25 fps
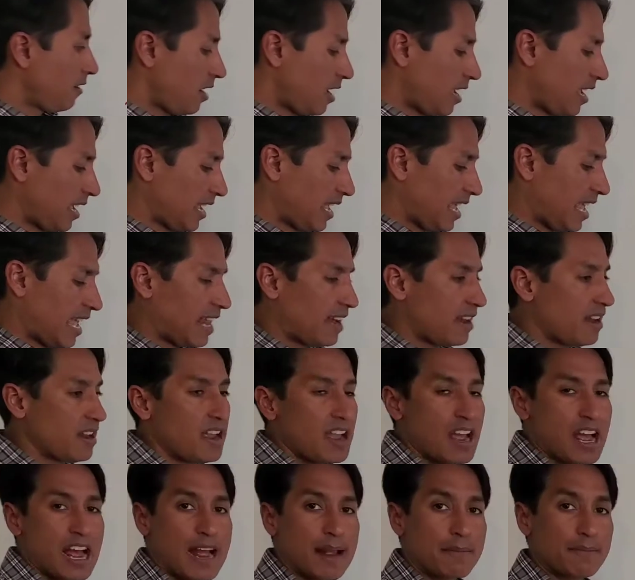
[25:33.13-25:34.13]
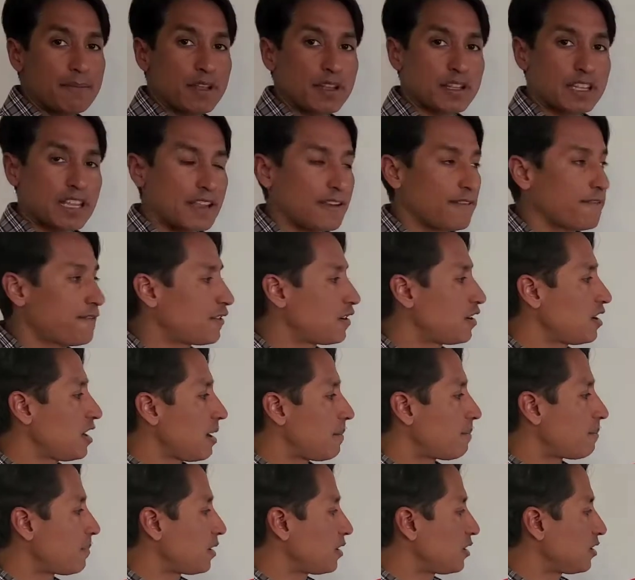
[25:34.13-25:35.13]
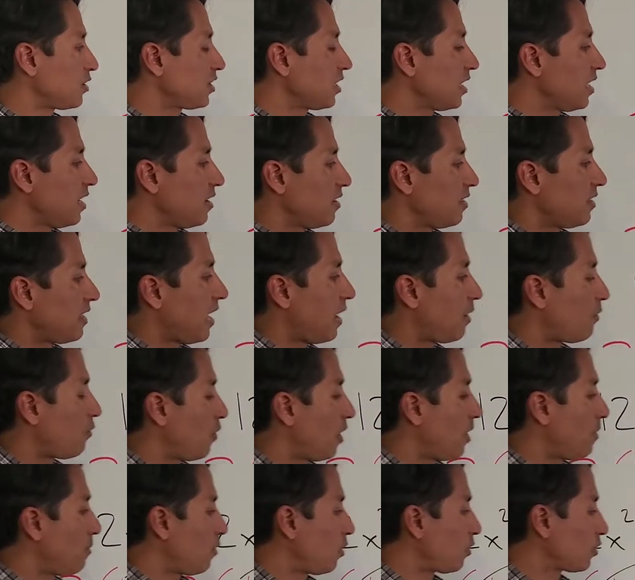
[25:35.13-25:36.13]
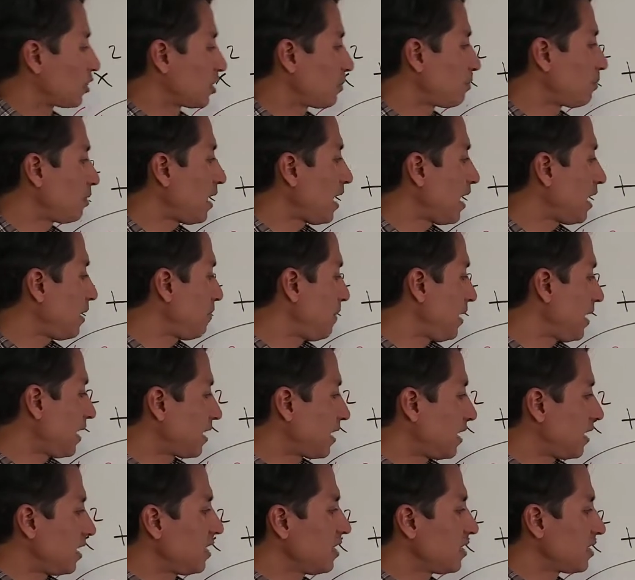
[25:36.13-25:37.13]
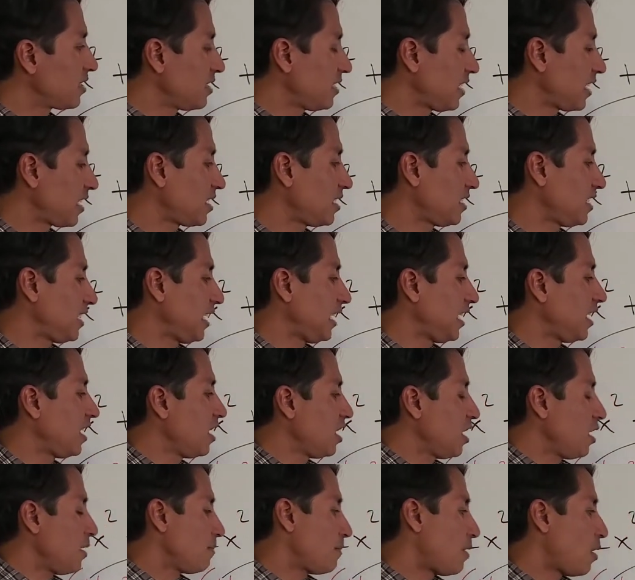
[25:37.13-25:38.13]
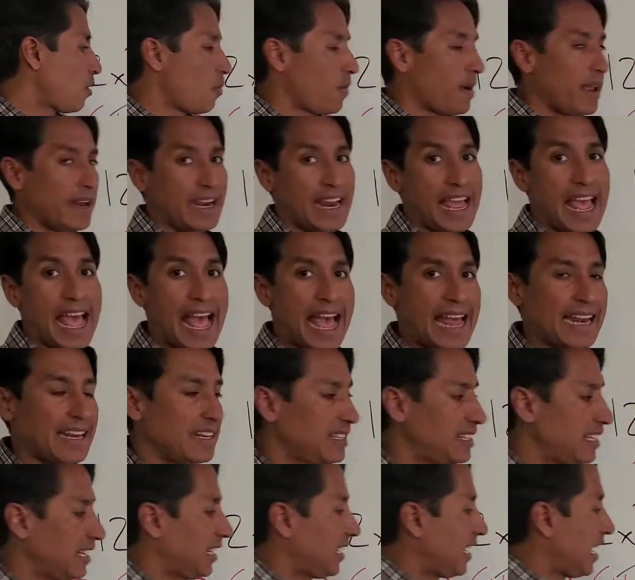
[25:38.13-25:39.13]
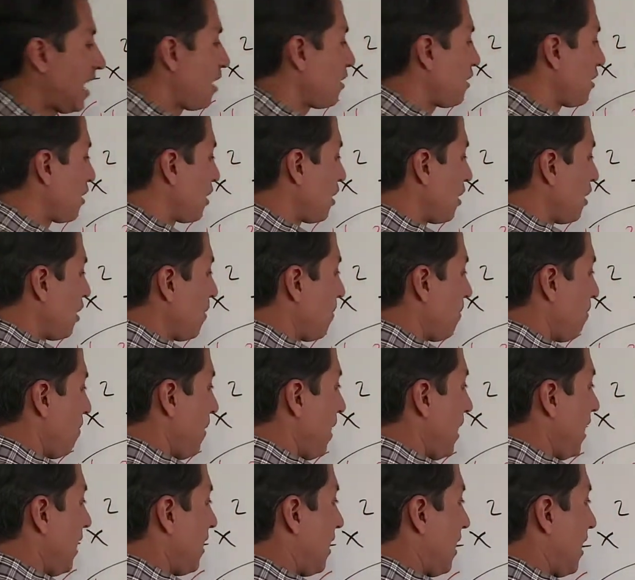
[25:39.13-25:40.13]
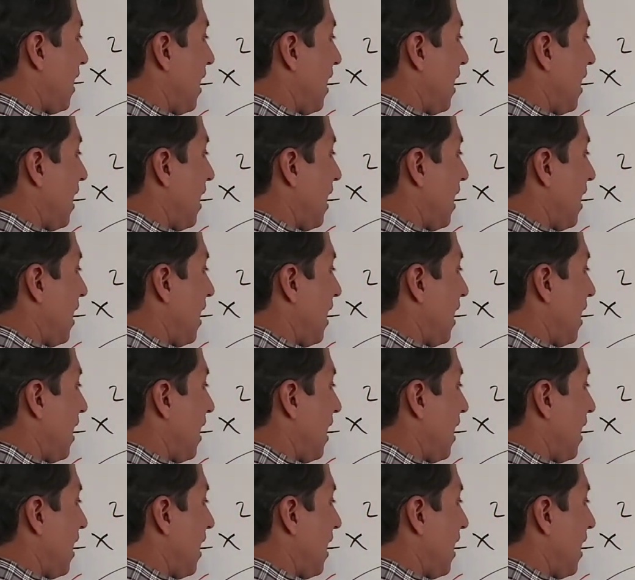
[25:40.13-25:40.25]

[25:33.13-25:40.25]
Again, I'm looking for numbers that when multiplied make a 60, but when added together make